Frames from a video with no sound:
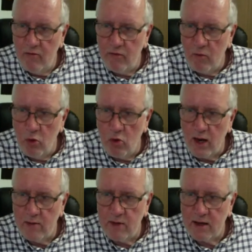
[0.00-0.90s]

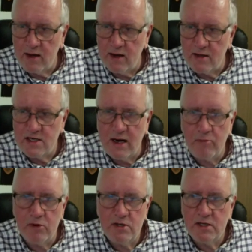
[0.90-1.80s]
wargaming
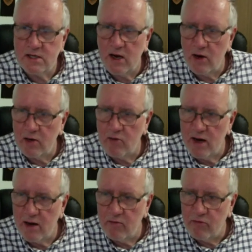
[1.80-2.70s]
celebrities going
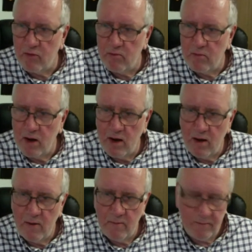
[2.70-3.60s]
around from
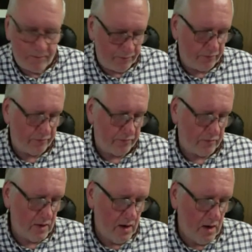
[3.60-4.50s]

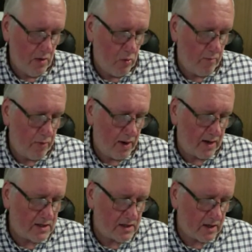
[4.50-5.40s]
one
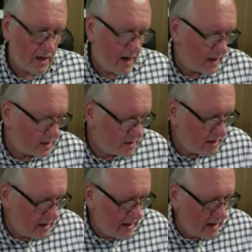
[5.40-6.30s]
place to the next,
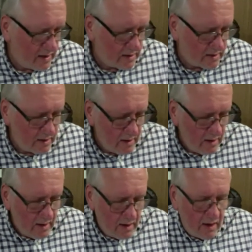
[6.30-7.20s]
and
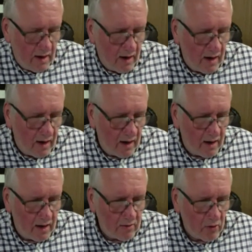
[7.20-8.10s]

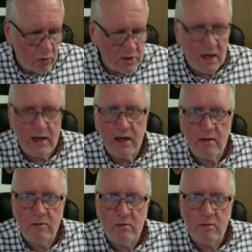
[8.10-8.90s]
all telling you